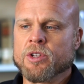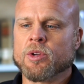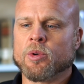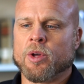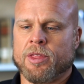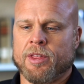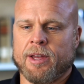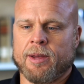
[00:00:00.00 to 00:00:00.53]
do
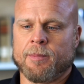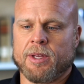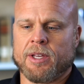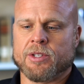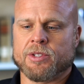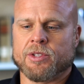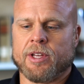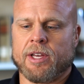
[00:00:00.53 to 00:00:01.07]
with them
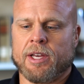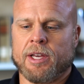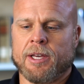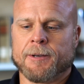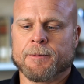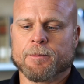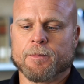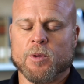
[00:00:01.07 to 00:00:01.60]
is
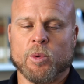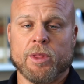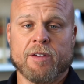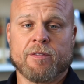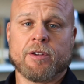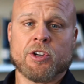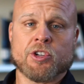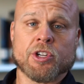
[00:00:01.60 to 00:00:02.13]
when they
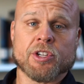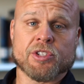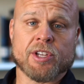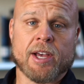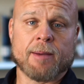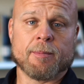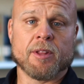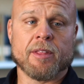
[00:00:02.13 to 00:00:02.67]
finish an
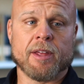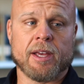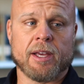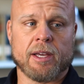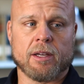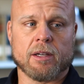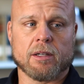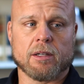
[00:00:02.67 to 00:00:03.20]
assignment,
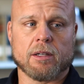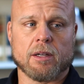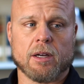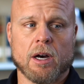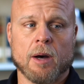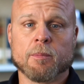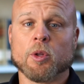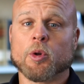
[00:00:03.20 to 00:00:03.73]
they
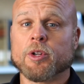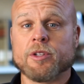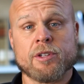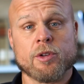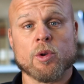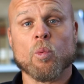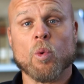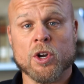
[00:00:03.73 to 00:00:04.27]
upload it
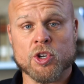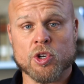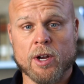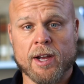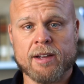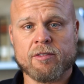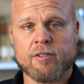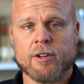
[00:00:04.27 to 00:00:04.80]
to their
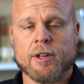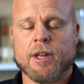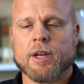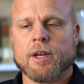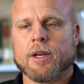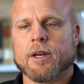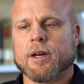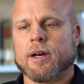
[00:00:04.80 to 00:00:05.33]
OneDrive.
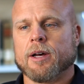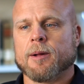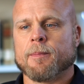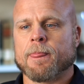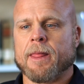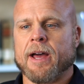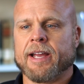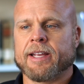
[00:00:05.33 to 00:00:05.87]

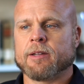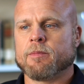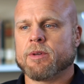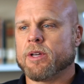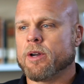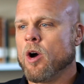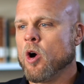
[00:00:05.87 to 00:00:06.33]
I can be at